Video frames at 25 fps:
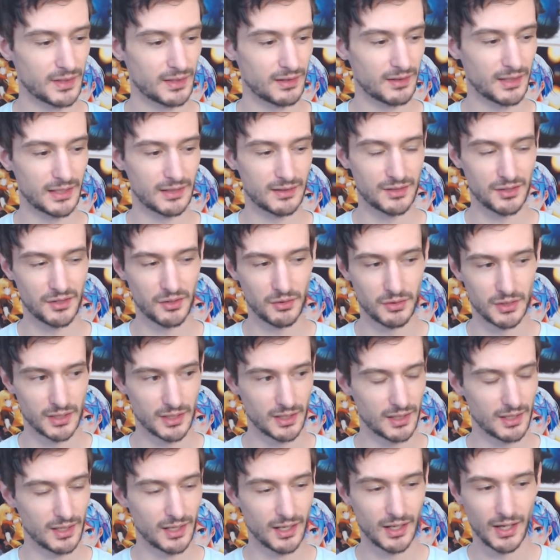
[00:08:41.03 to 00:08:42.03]
Like, dude,
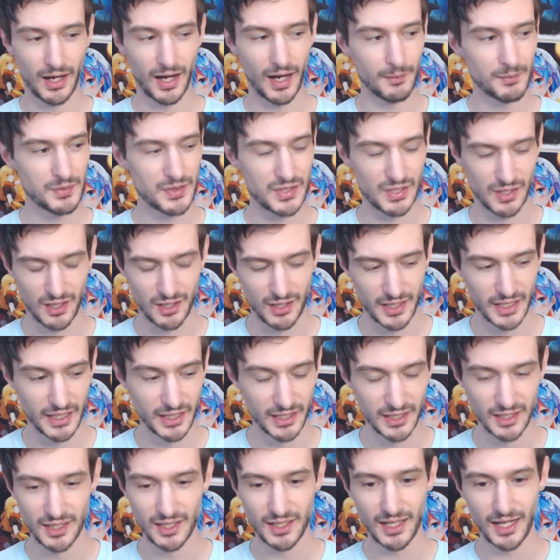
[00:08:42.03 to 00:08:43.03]
I'm sorry.
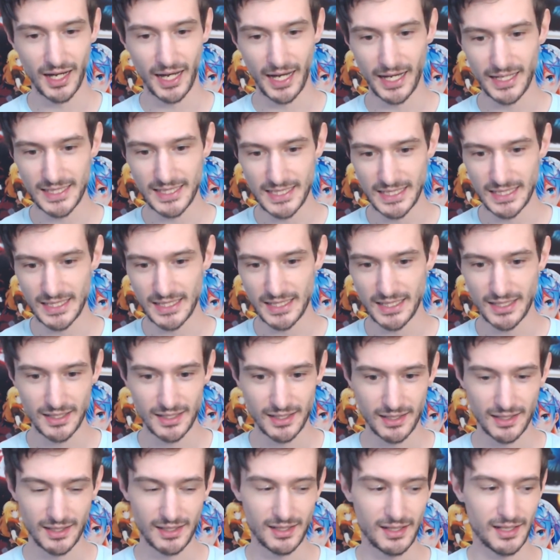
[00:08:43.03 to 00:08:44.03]
I see
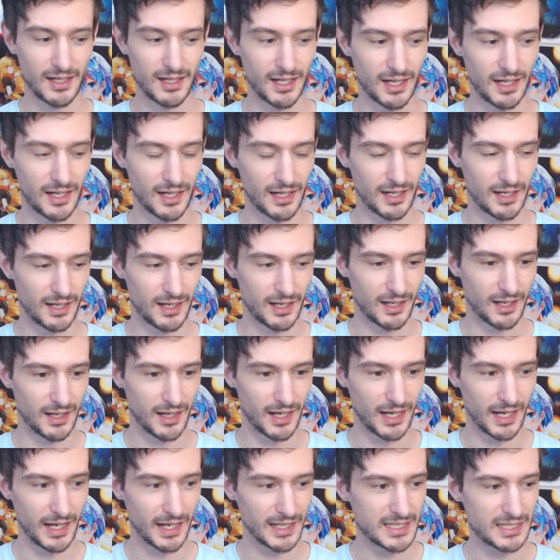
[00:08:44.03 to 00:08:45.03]
uh,
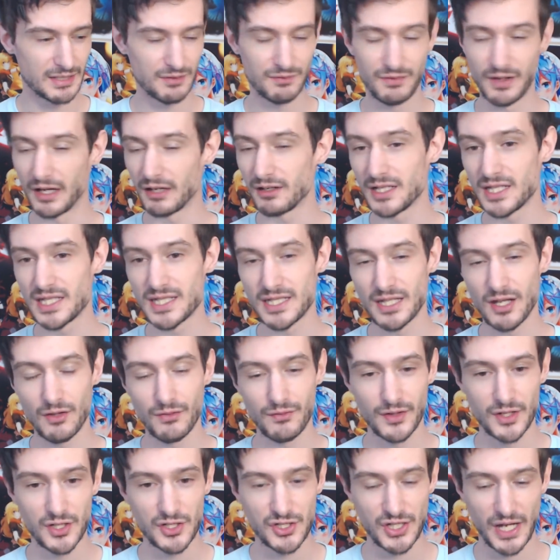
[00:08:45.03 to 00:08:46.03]
I see very
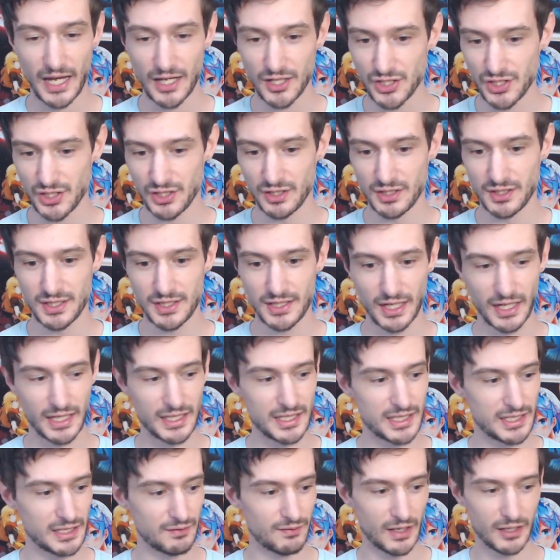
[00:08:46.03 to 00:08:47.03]
selfish actions. I
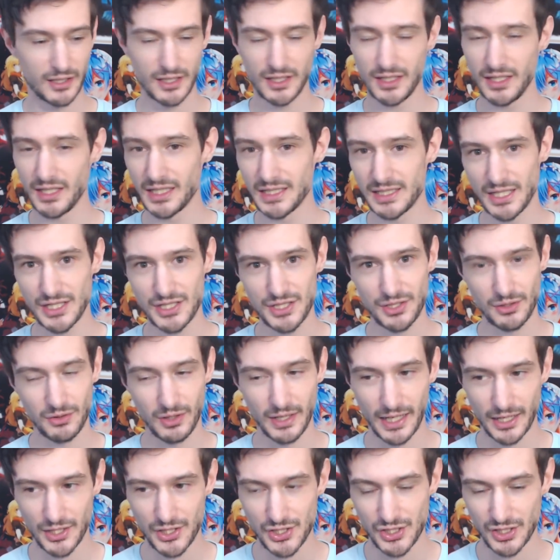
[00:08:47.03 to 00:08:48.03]
see very egotistical
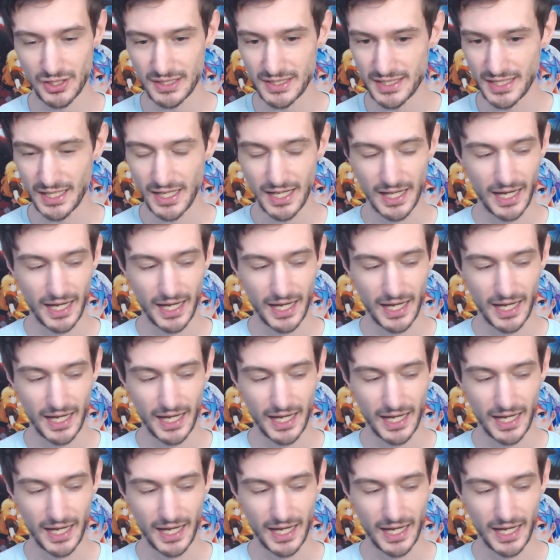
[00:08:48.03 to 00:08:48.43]
actions.